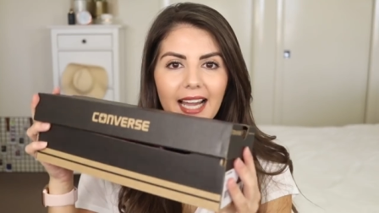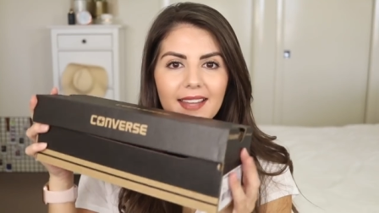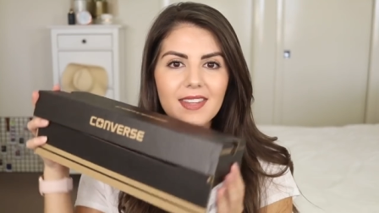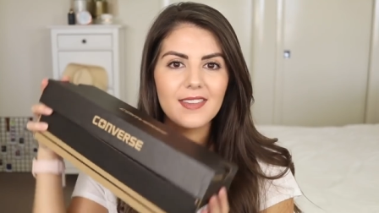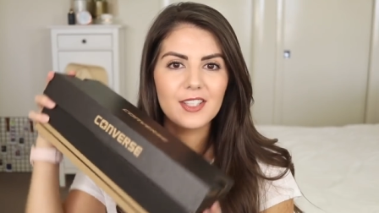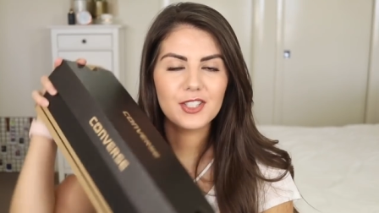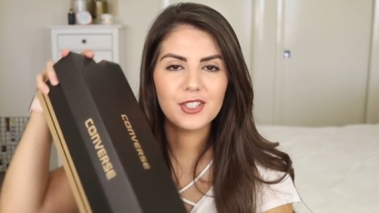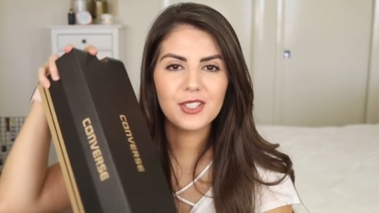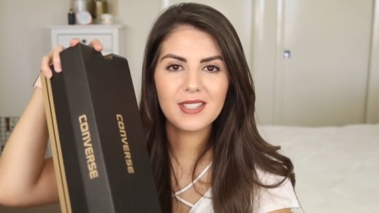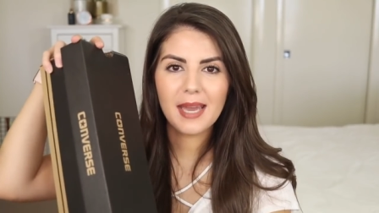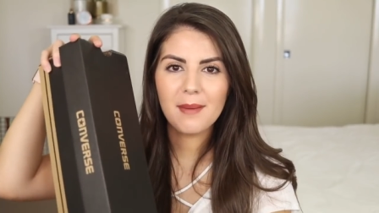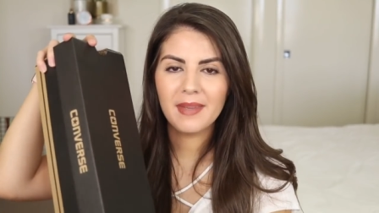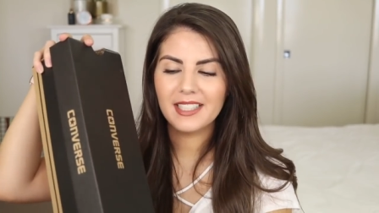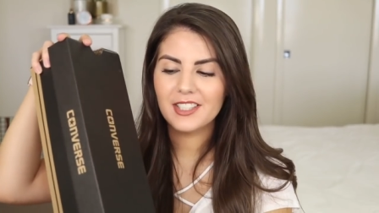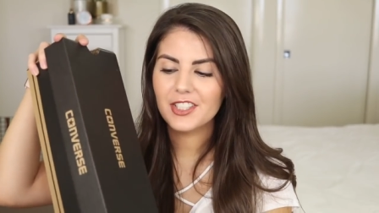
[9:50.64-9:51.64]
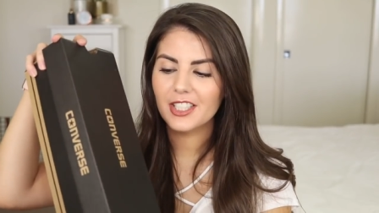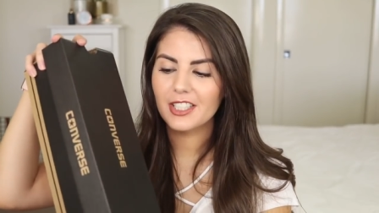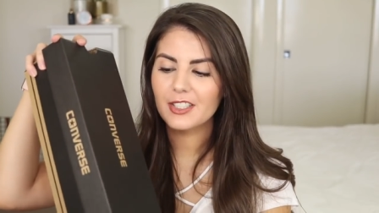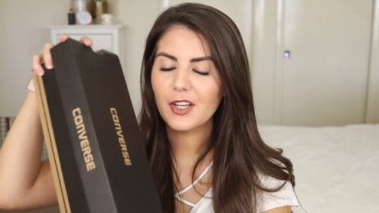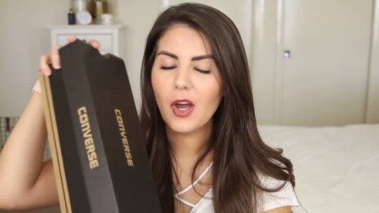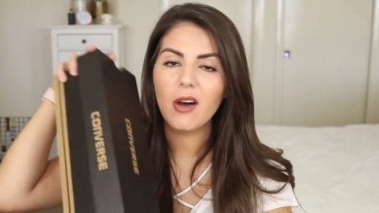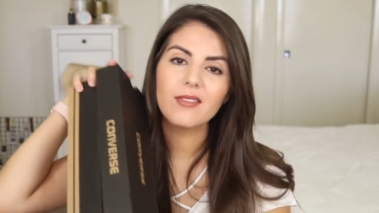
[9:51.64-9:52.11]
And then the shoes I
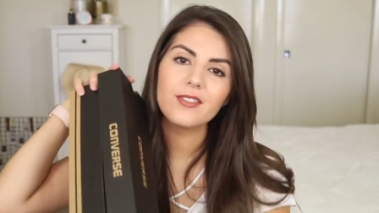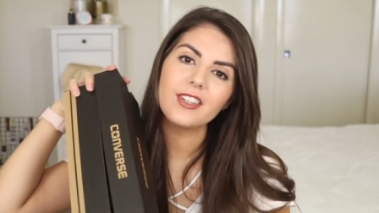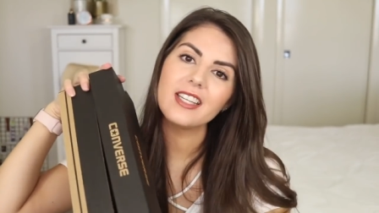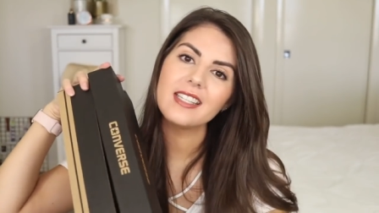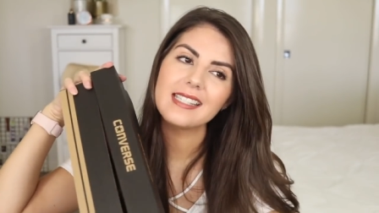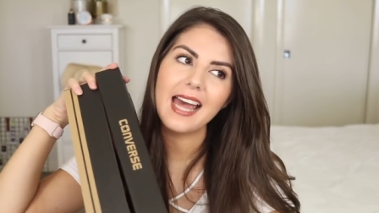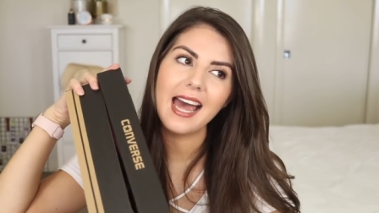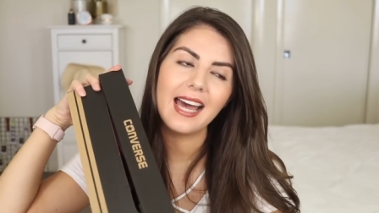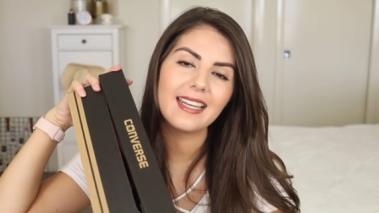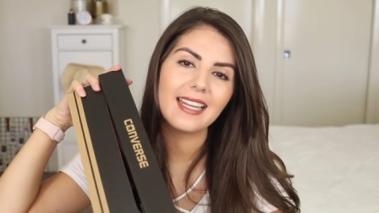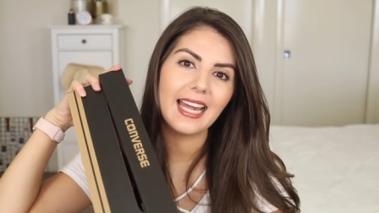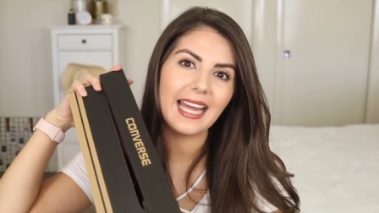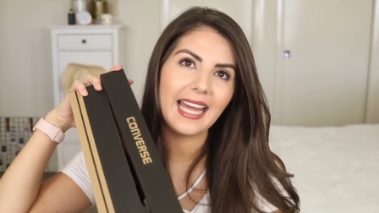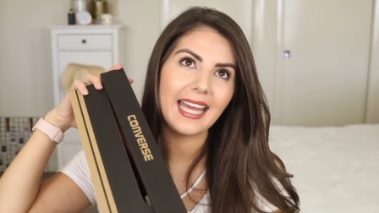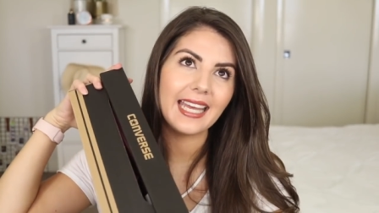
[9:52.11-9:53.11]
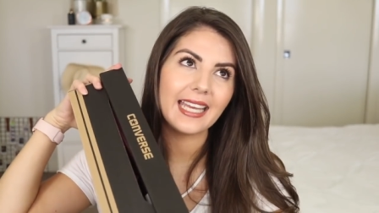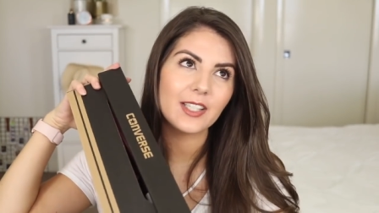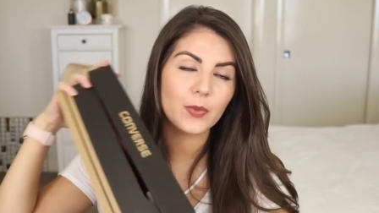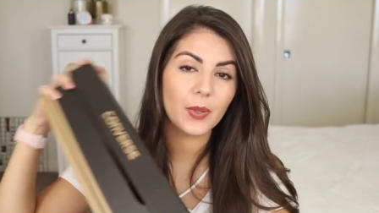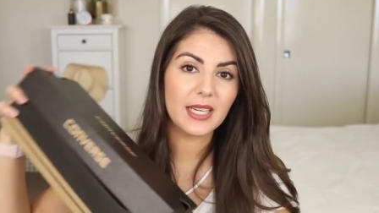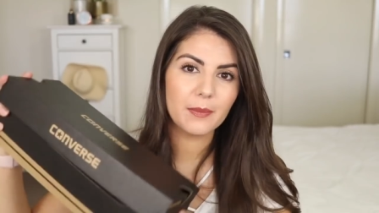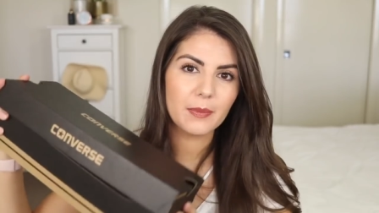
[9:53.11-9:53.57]
mentioned, Converse had
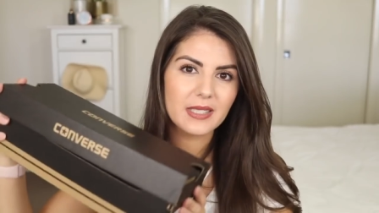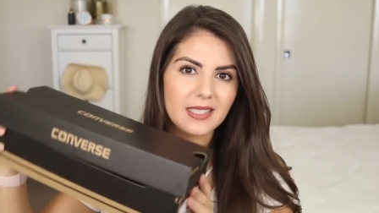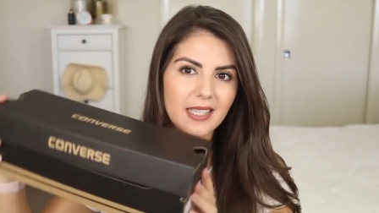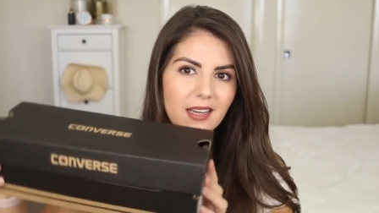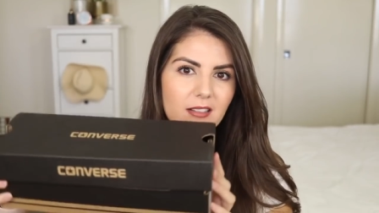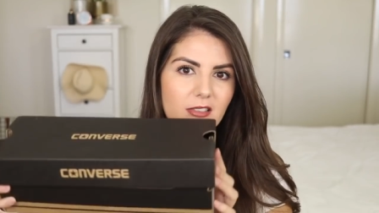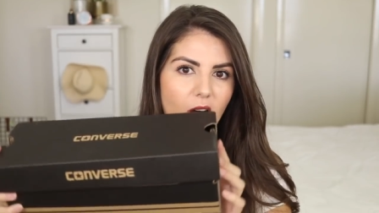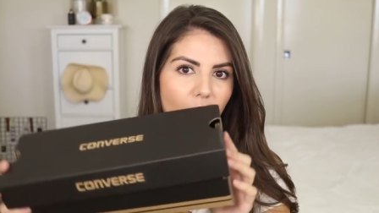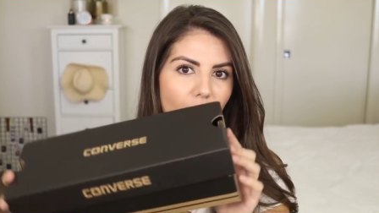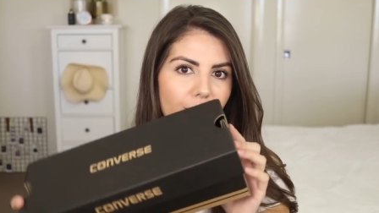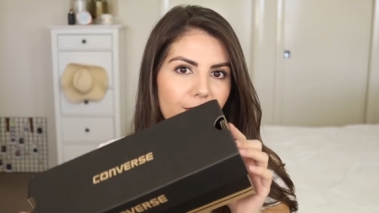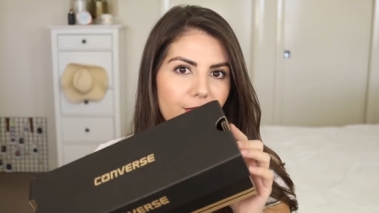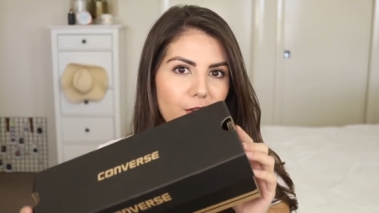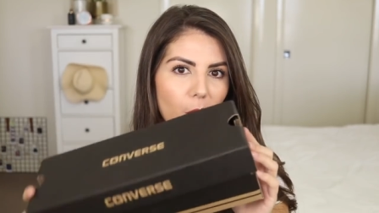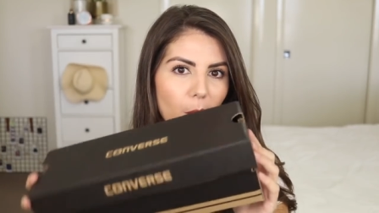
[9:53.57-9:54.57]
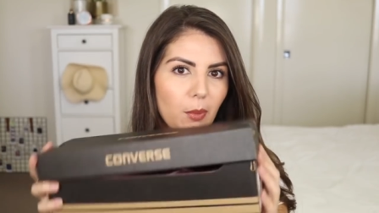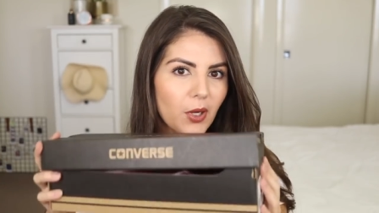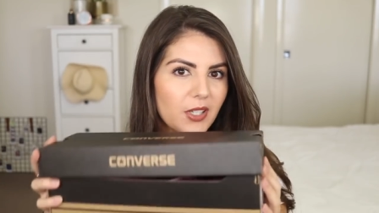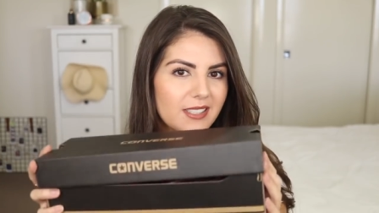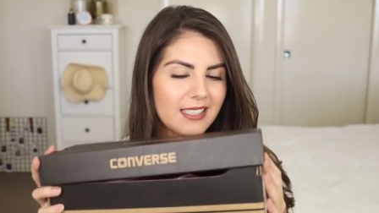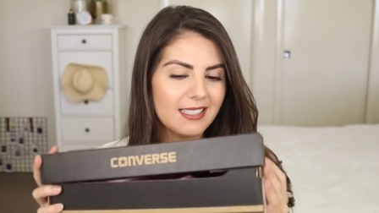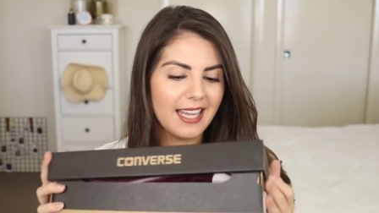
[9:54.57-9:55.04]
a 20% off
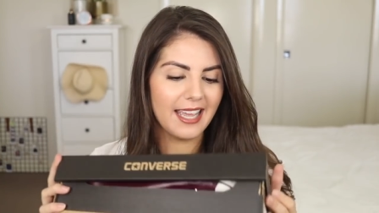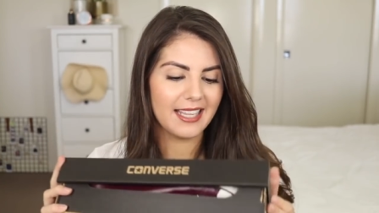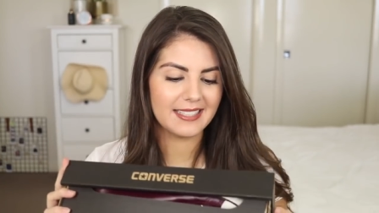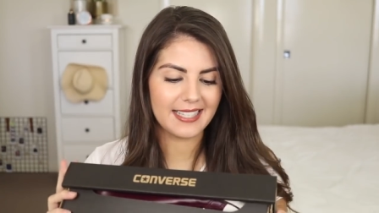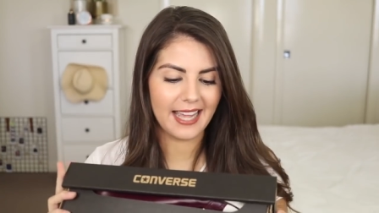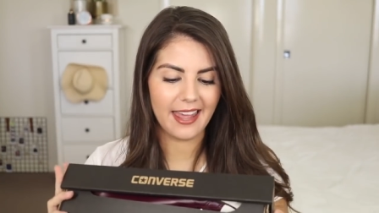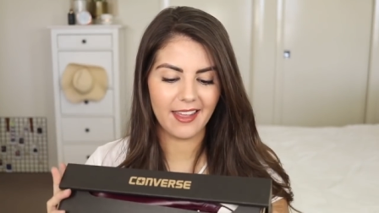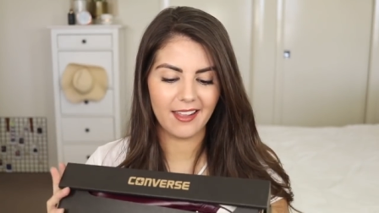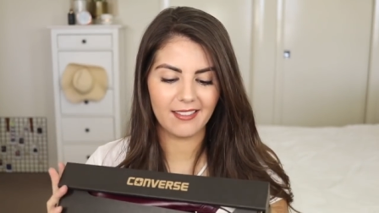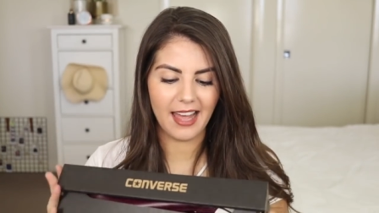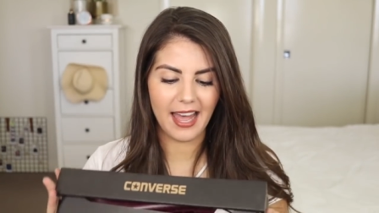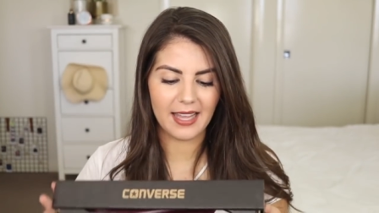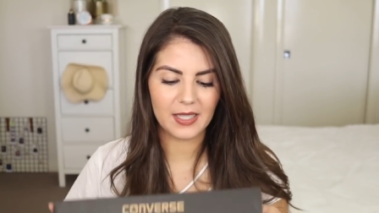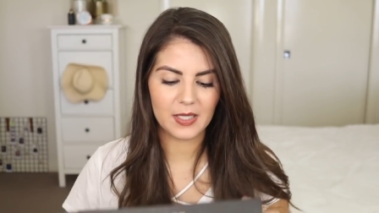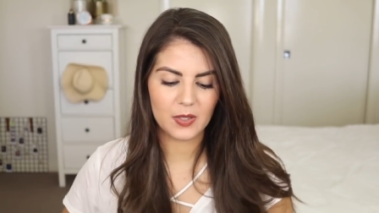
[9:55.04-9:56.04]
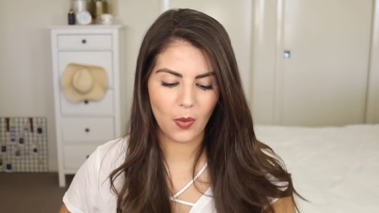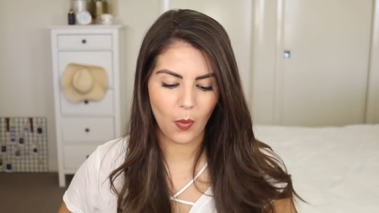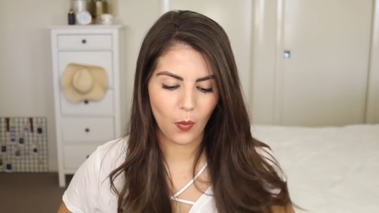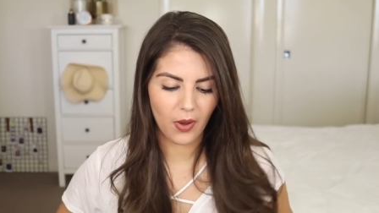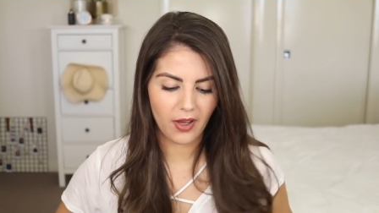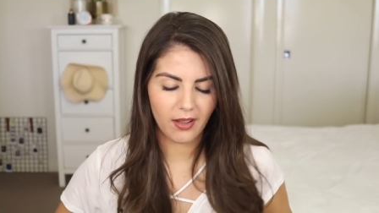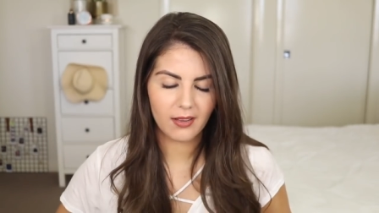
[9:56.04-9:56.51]
Boxing Day sale as
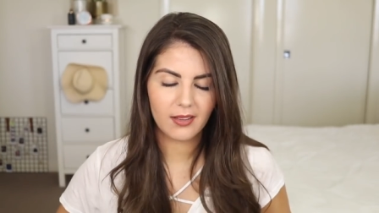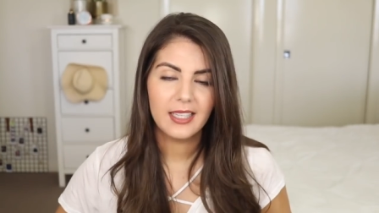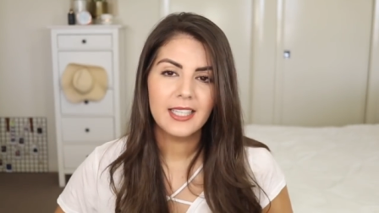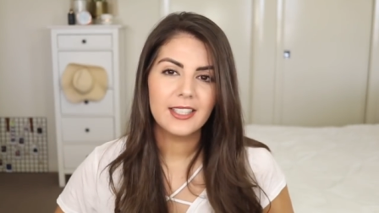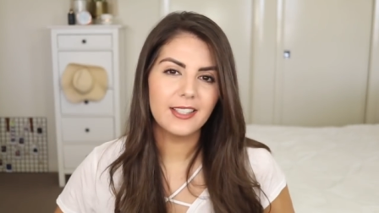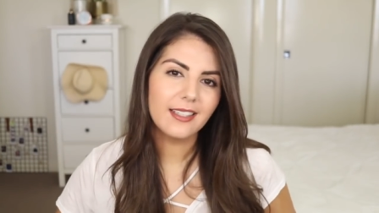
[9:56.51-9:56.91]
well.